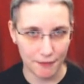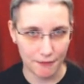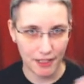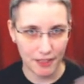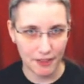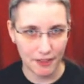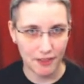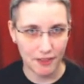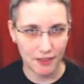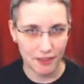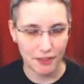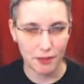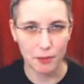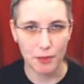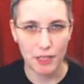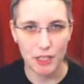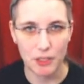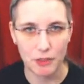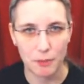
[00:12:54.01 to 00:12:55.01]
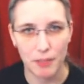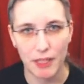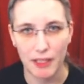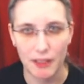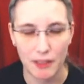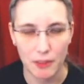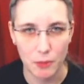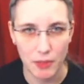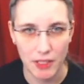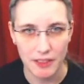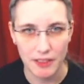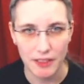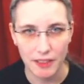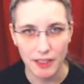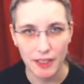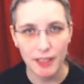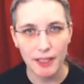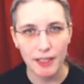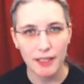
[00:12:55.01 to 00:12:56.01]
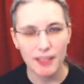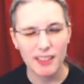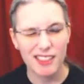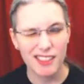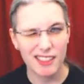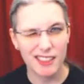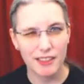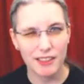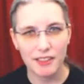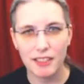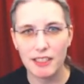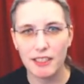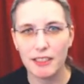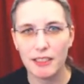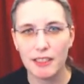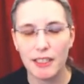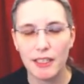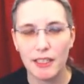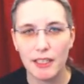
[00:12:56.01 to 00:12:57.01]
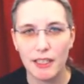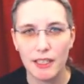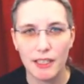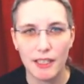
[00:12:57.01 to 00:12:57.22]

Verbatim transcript: I, faced the situation back in 2016